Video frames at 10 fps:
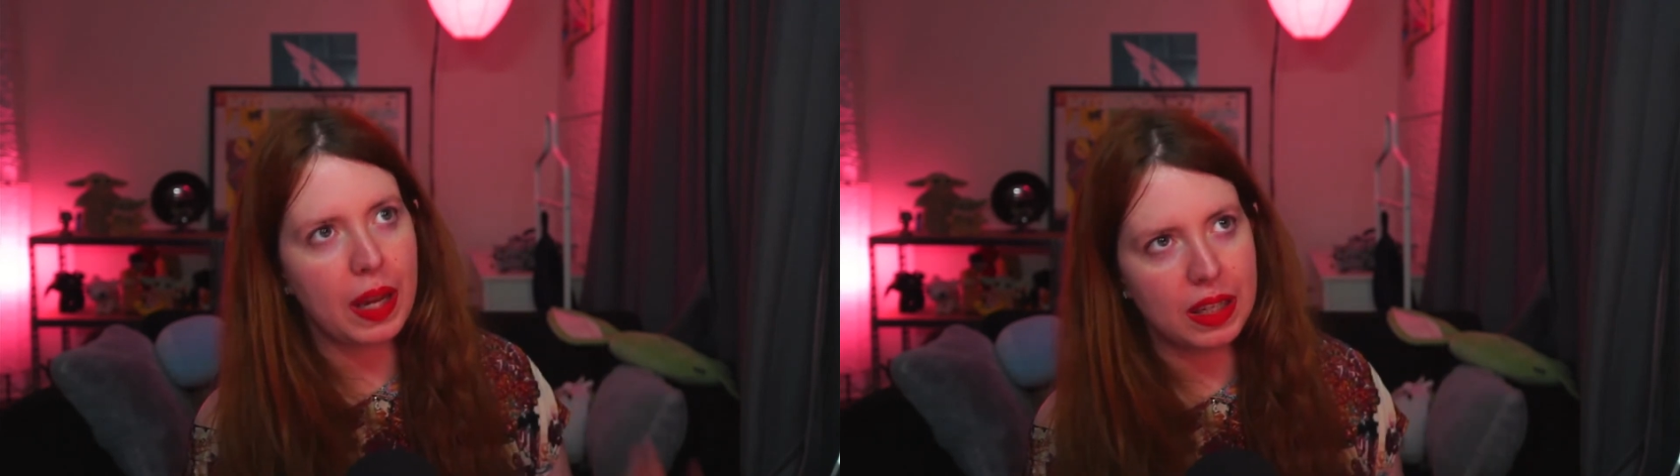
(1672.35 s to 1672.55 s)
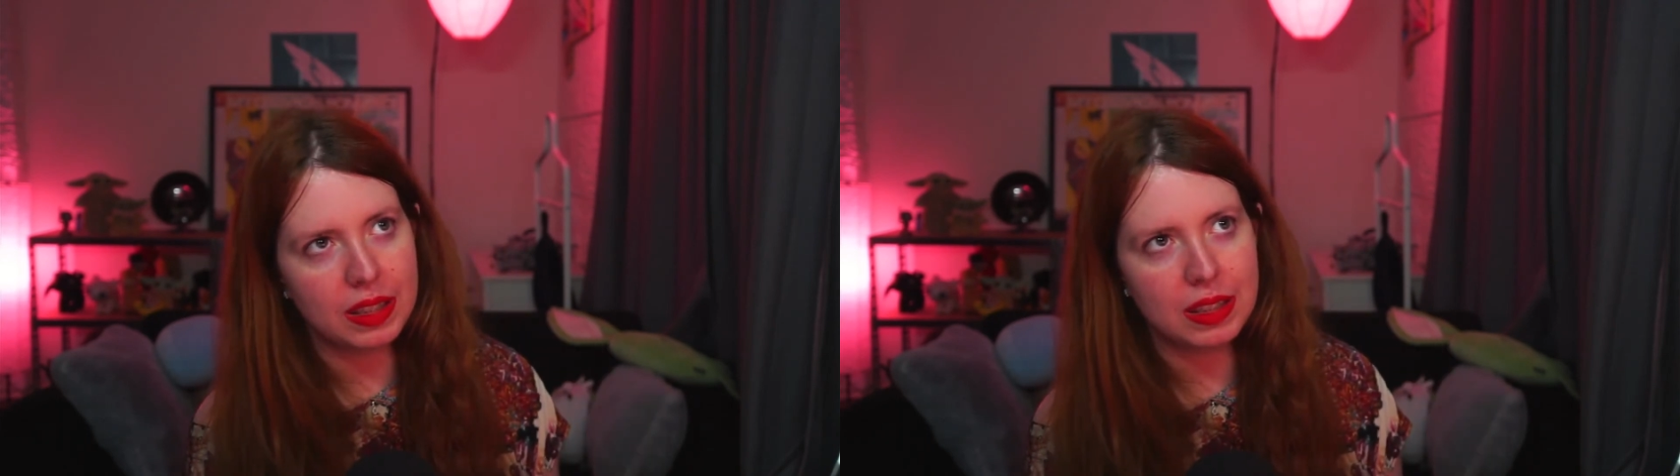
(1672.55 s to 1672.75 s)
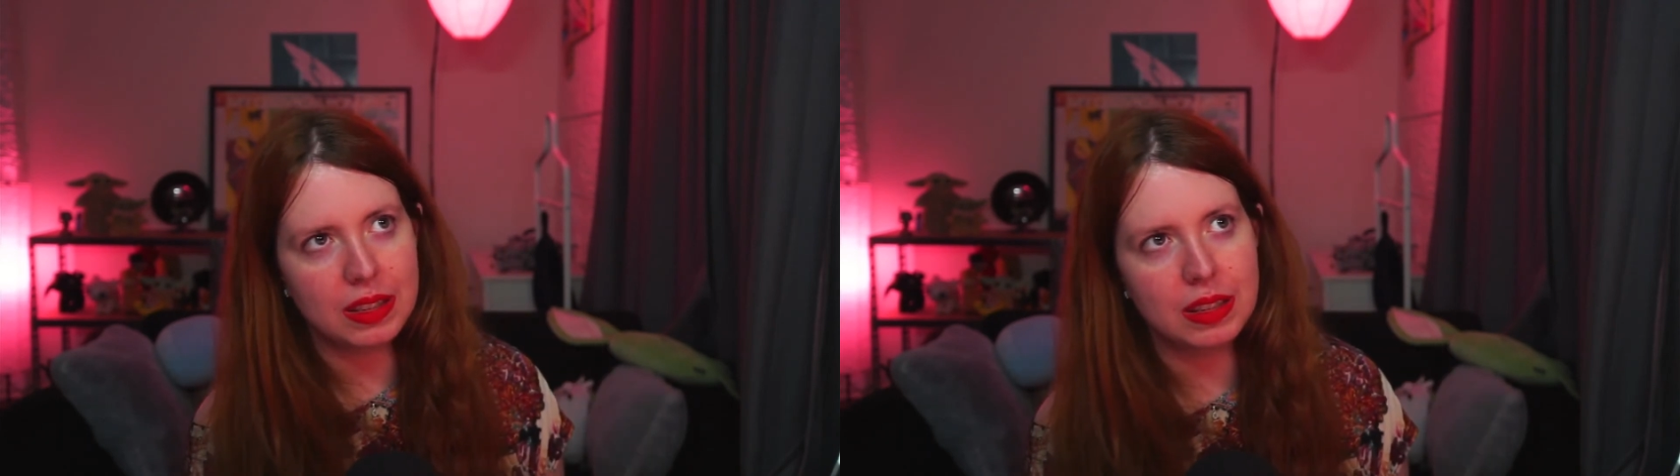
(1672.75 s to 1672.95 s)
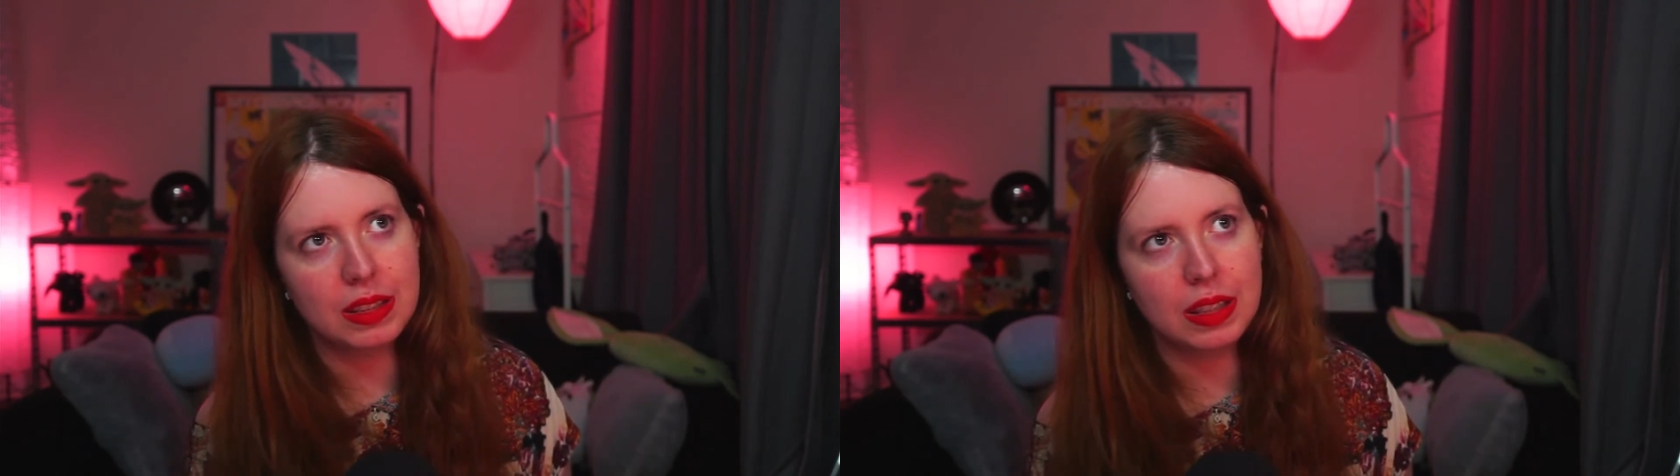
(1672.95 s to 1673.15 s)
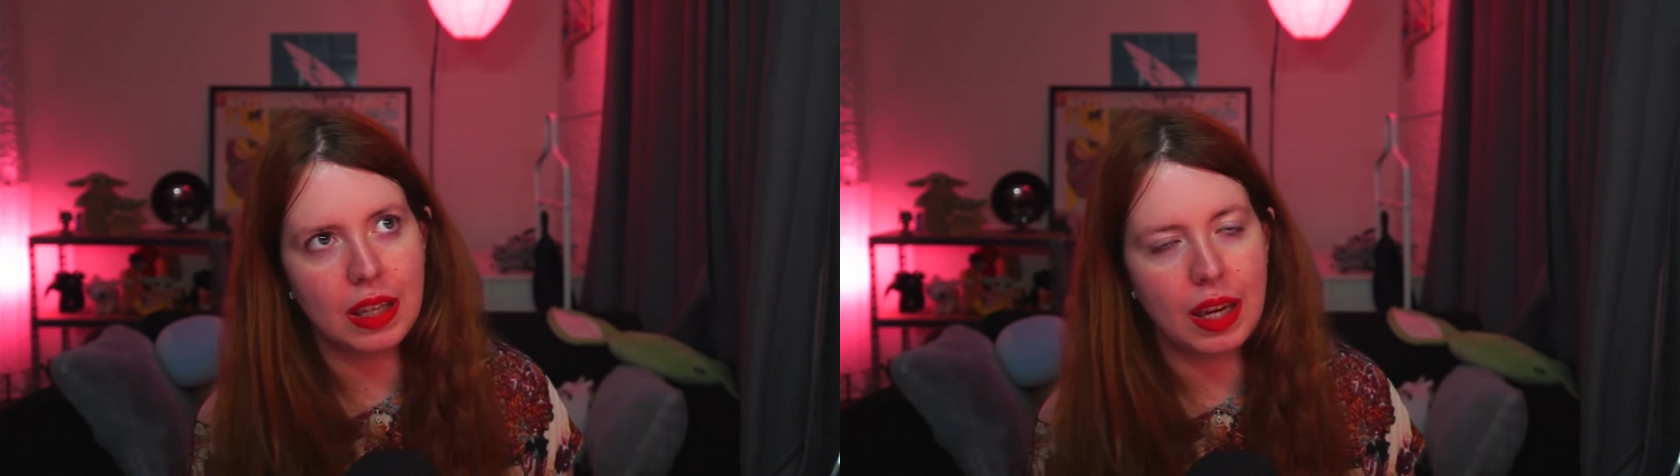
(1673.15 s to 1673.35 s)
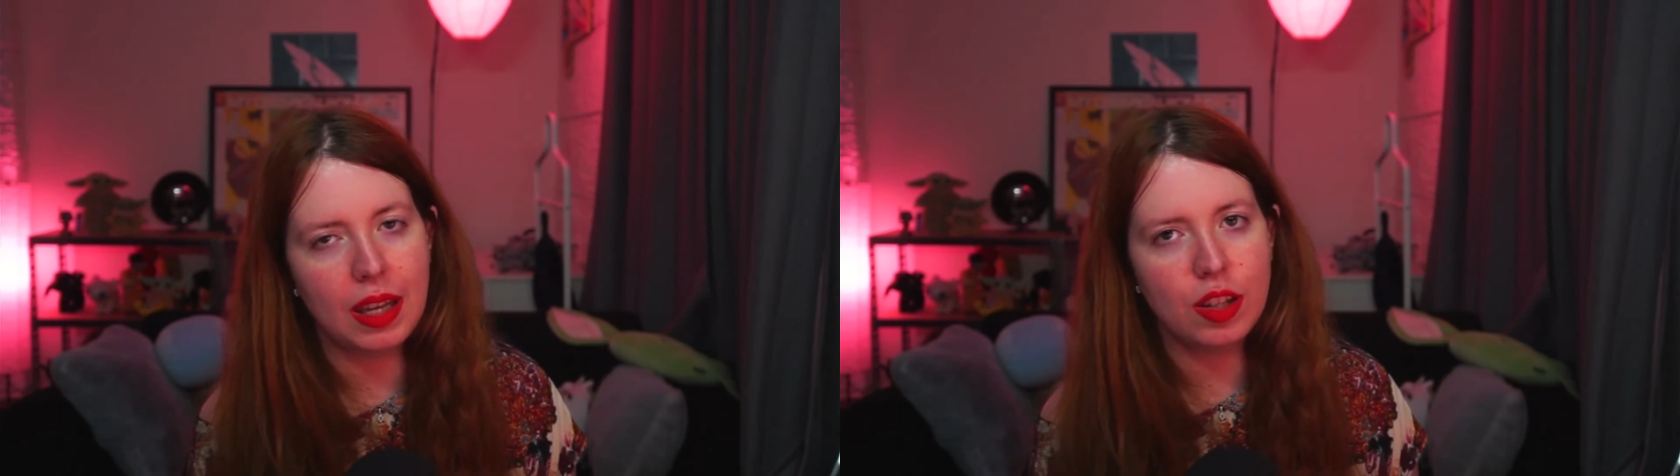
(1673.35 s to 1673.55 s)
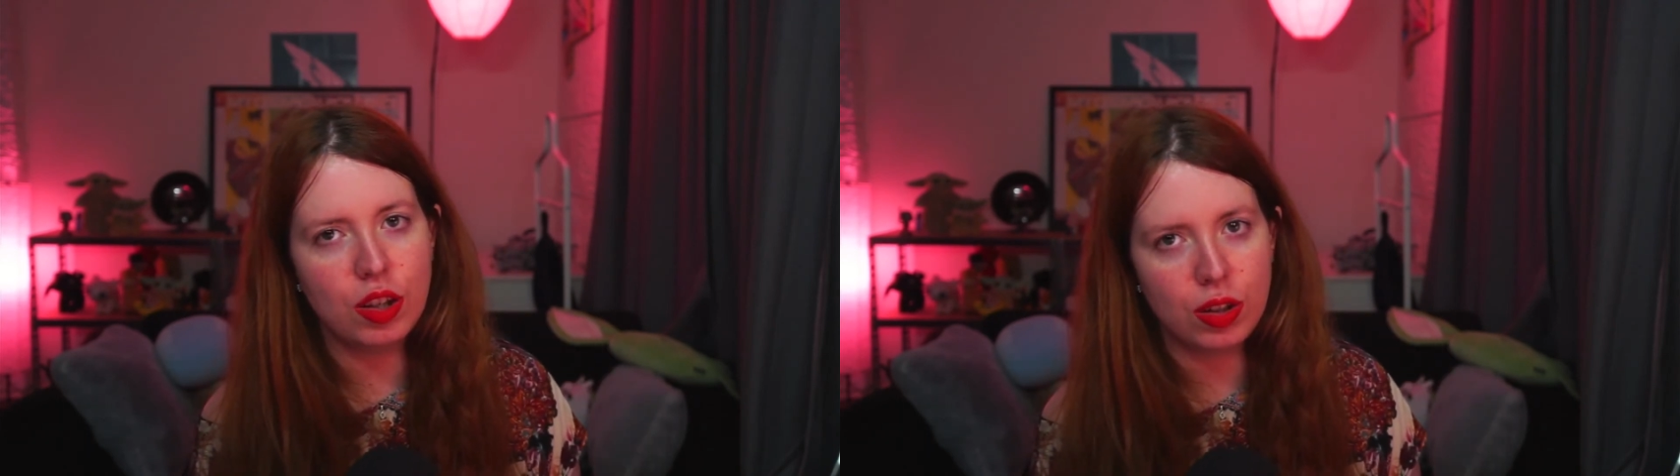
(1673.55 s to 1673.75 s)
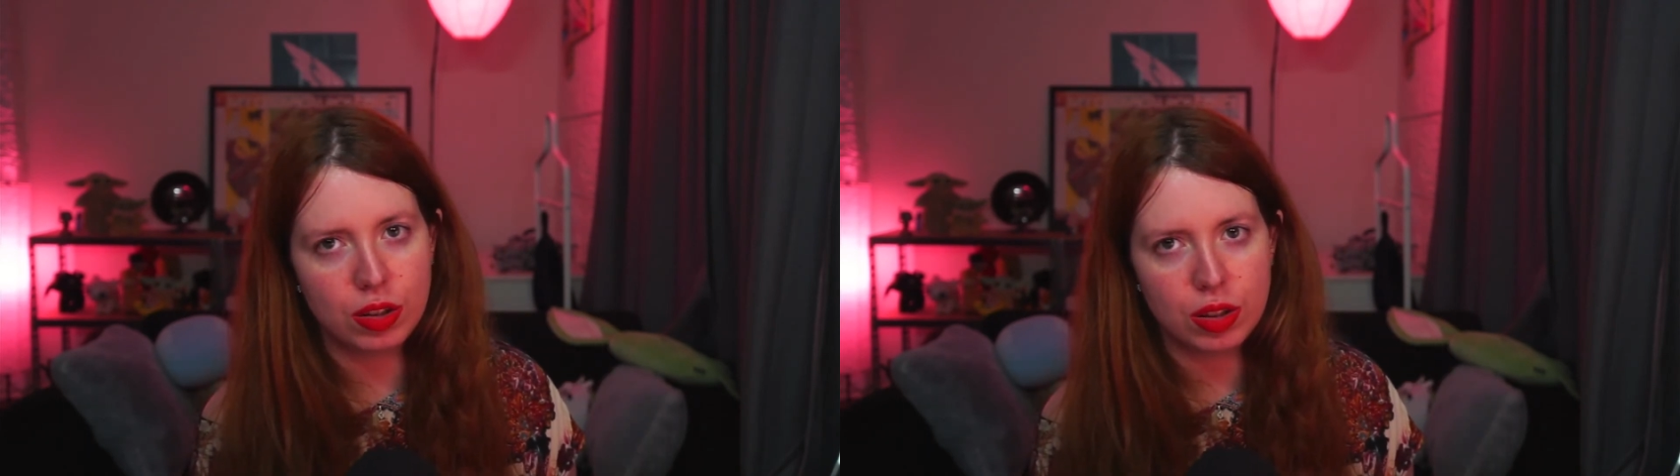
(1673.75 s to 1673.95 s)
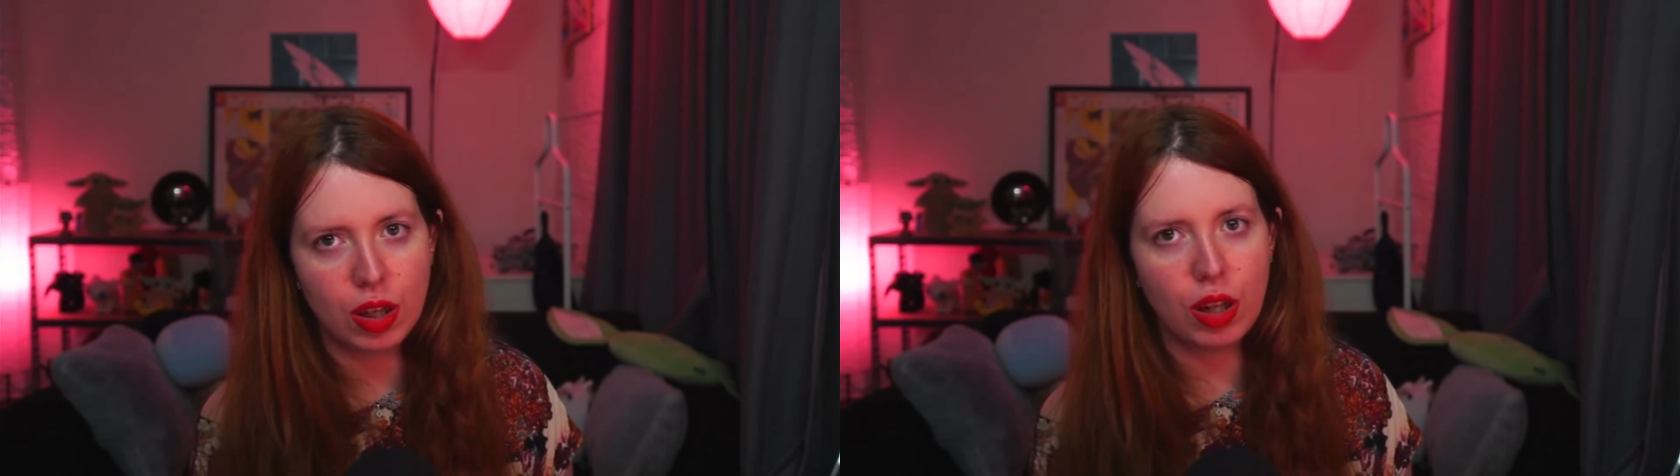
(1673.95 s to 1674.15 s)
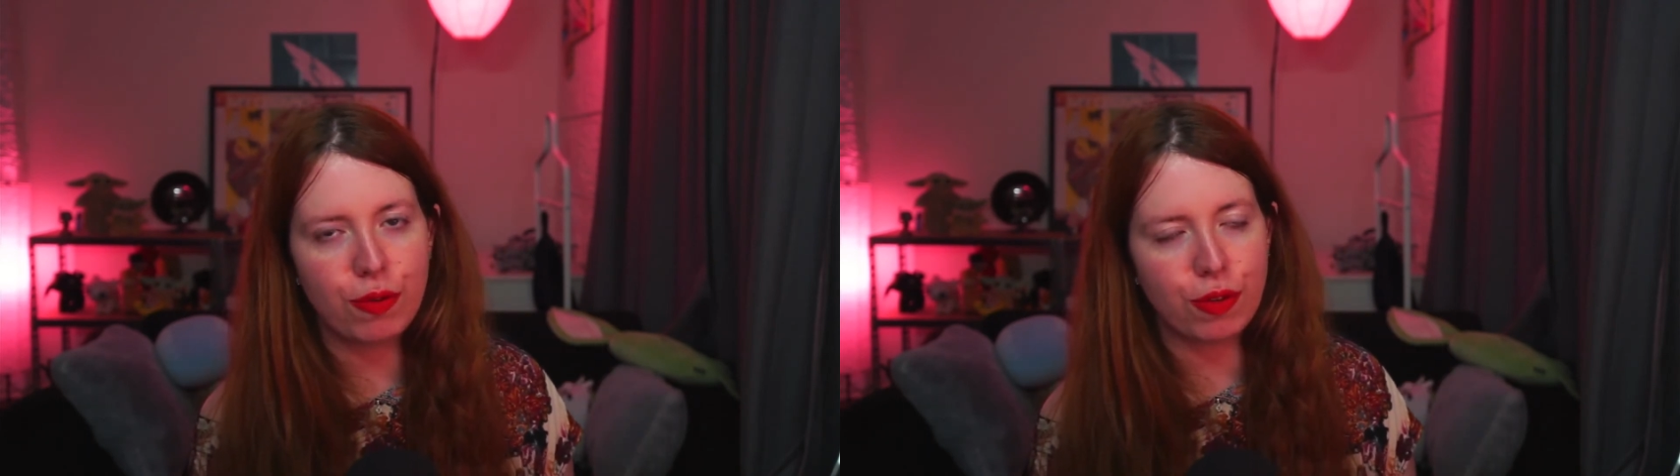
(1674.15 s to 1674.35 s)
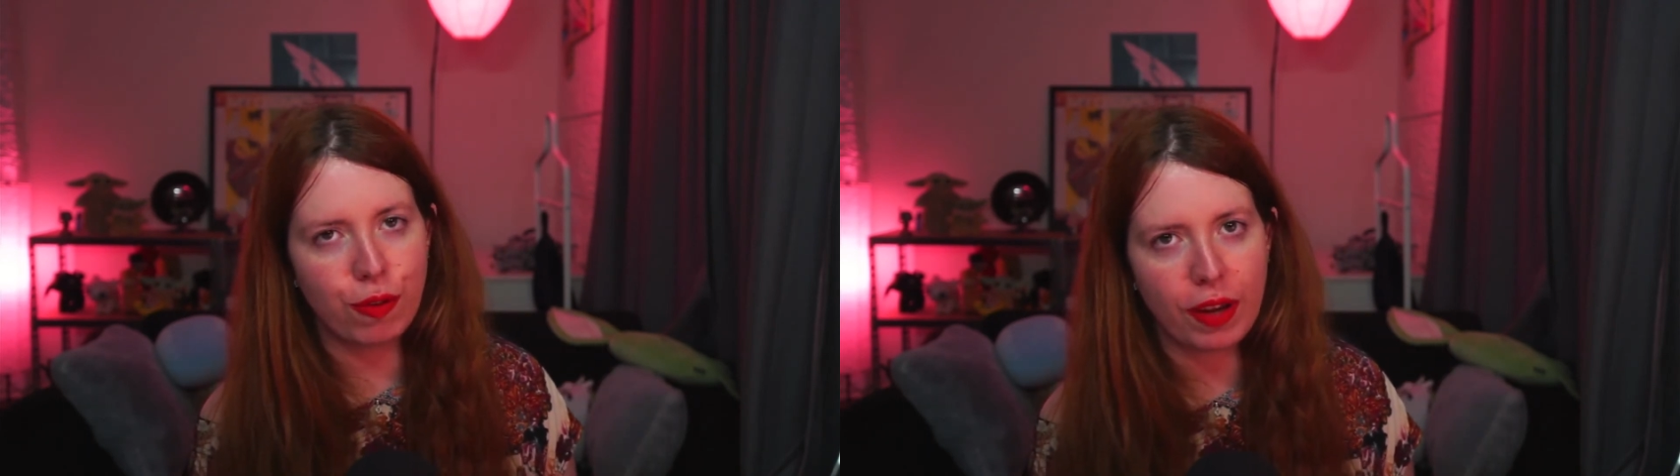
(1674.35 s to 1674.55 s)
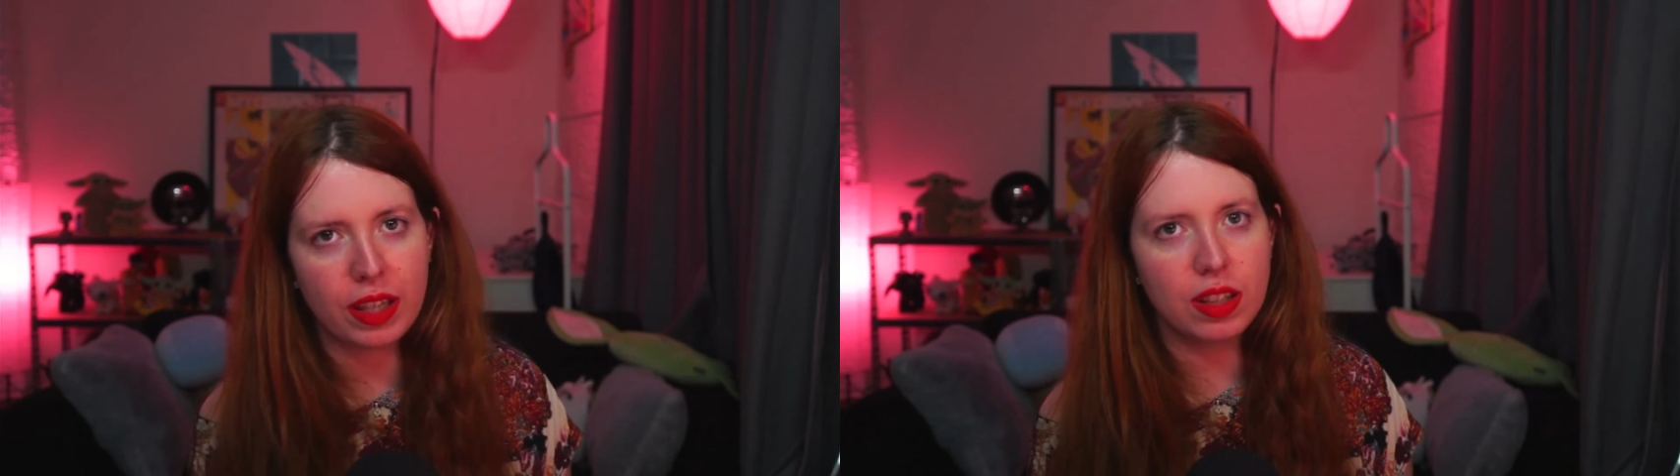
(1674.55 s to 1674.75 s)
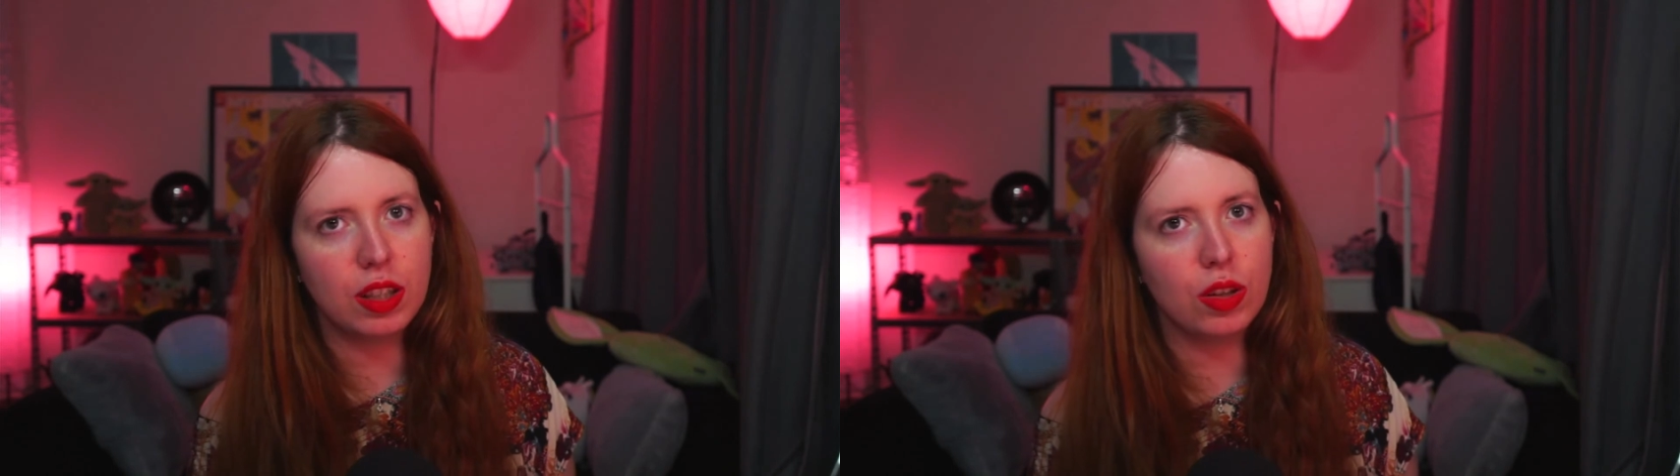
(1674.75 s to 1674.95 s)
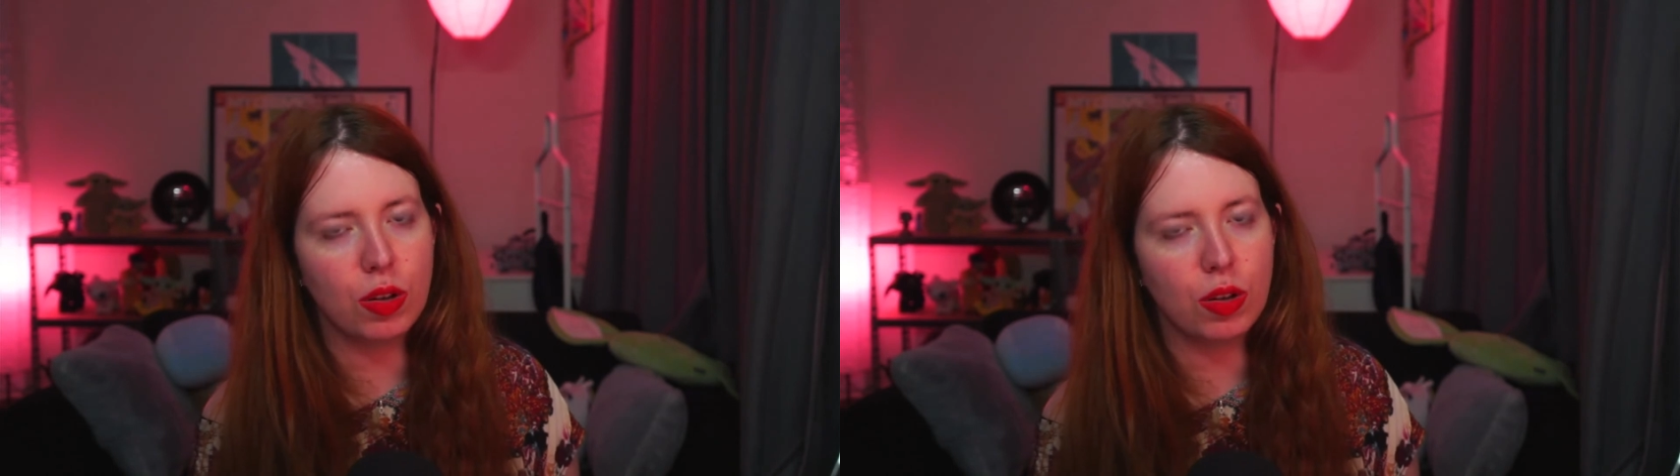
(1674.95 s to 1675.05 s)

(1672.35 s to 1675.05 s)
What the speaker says: this is again herself reflecting